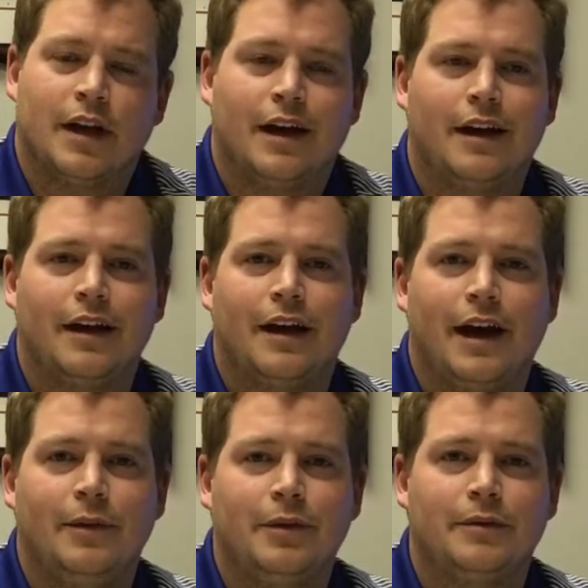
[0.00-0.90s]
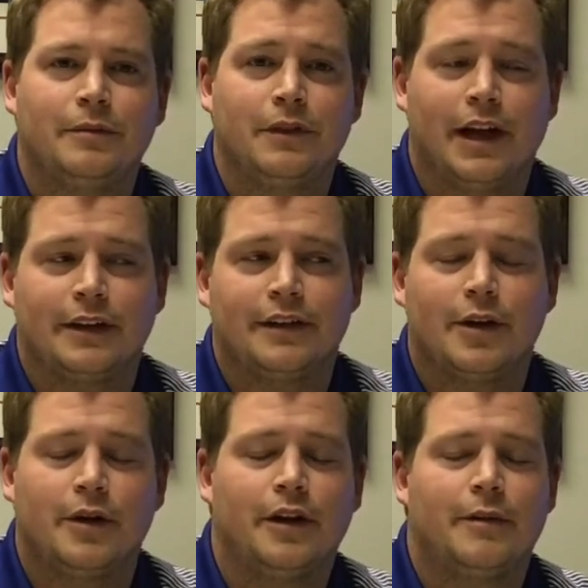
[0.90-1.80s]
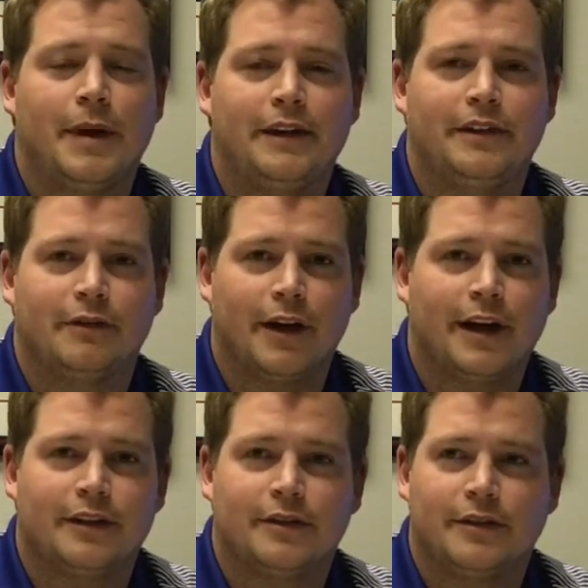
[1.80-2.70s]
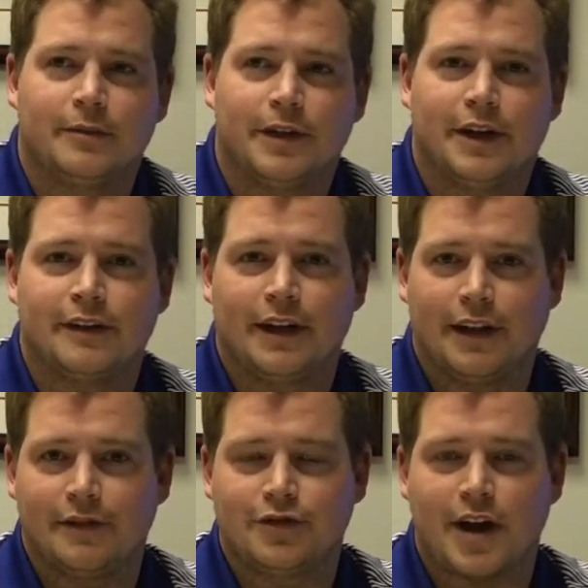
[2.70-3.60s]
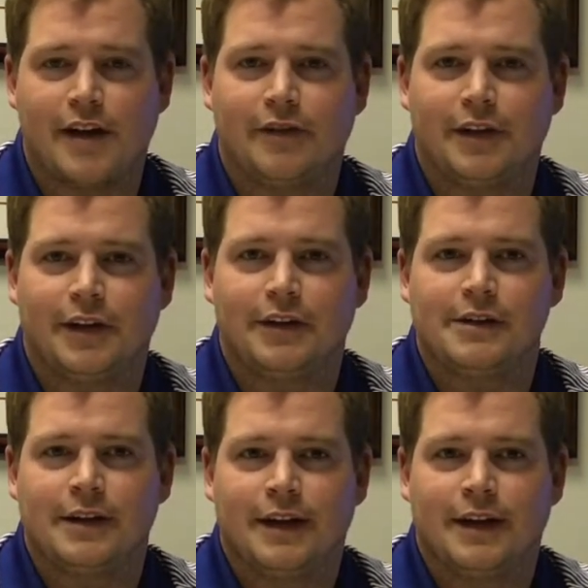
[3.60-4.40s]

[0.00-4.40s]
Uh, I would like to go on Amazing Race because I love traveling